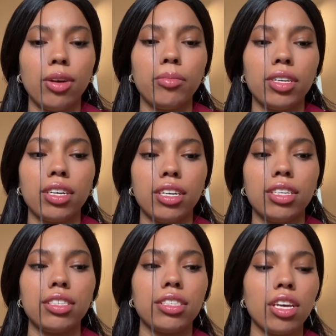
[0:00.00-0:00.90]

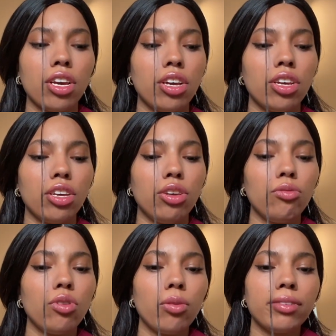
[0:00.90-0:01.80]
Because you
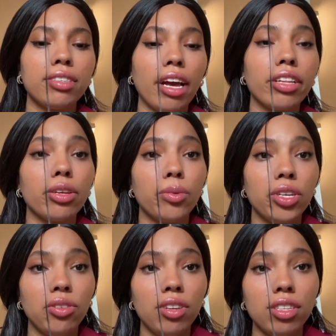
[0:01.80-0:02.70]
know exactly what you
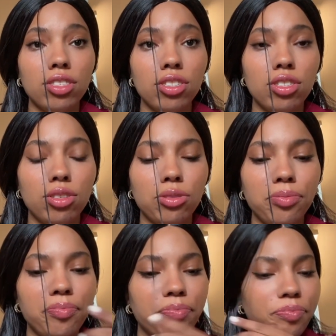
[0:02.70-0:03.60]
need to do.
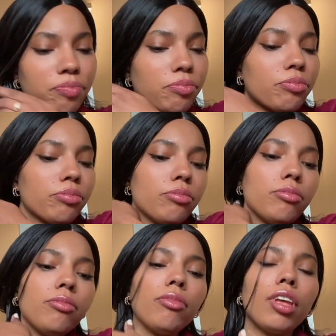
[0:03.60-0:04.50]

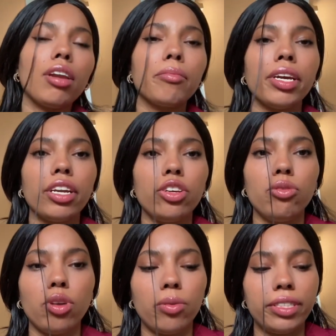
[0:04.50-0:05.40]
And I'm getting you
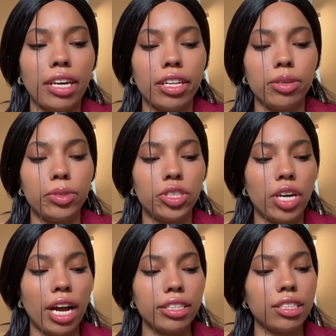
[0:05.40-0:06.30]
know exactly what you're
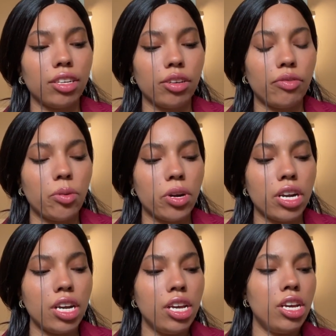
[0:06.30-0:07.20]
asking for.
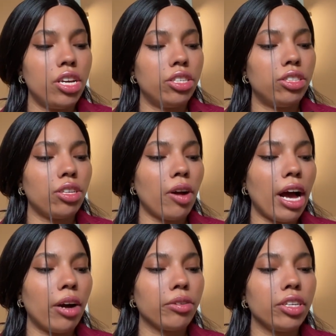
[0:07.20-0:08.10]
So
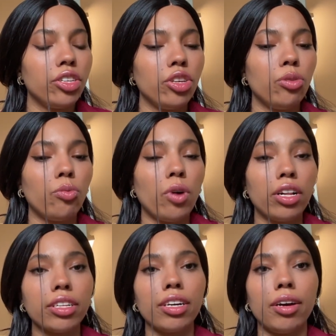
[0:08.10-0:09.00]
how can you
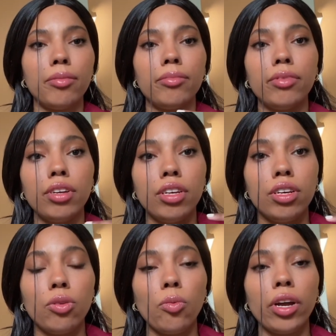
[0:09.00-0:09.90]
welcome
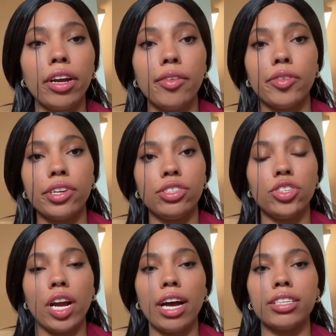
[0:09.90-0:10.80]
whatever it is you're
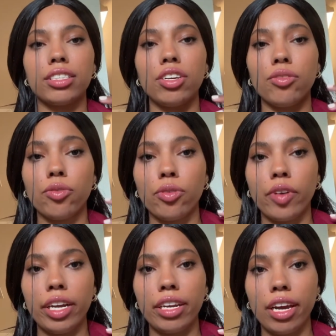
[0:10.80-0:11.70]
asking for
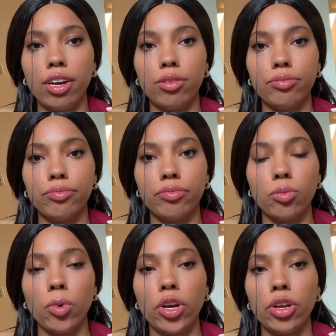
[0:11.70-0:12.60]
right now?
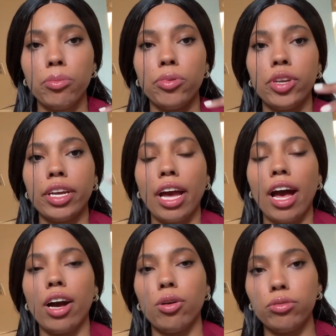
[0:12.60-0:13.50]
What are you putting
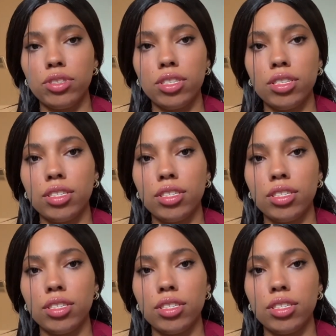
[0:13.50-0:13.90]
out?